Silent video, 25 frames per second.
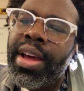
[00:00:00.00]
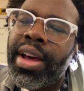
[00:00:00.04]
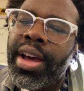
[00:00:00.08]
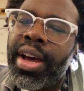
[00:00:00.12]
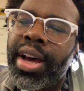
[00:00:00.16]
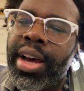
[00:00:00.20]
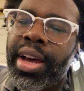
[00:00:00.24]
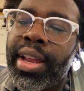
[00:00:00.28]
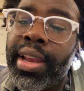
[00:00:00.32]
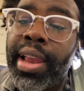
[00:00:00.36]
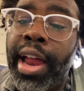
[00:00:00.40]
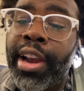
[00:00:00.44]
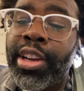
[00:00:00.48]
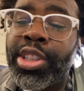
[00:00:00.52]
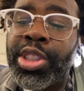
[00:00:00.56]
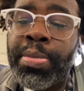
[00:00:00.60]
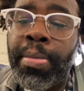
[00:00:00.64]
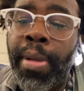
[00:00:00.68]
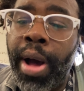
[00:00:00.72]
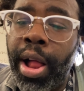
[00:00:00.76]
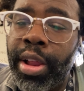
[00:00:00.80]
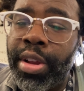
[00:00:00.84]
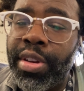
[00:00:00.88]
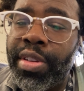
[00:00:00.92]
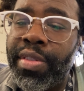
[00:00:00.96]
A lot of
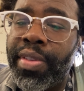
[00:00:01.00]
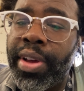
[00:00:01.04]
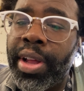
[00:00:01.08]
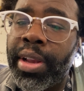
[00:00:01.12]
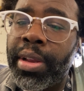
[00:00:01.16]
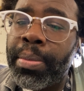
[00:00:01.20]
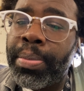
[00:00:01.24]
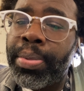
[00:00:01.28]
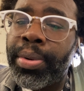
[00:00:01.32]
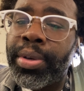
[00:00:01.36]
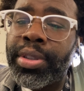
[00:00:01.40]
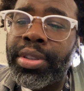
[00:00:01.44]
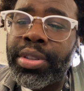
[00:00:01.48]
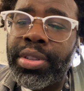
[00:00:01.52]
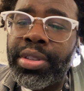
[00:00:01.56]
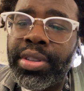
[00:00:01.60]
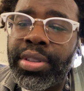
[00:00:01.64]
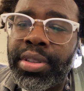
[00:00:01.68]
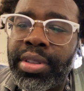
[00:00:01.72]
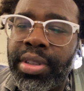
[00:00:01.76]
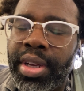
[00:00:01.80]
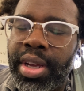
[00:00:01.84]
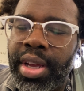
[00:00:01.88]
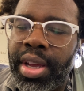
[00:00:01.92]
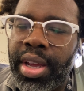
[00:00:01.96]
smaller
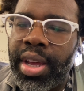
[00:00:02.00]
developers